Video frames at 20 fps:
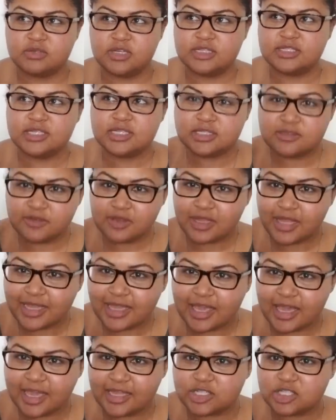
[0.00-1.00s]
It does feel like
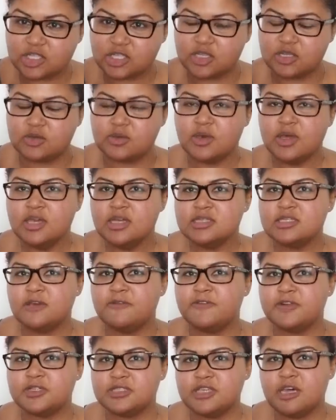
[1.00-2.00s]
catching you. So
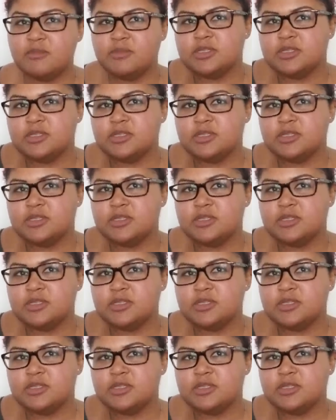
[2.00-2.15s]
for some,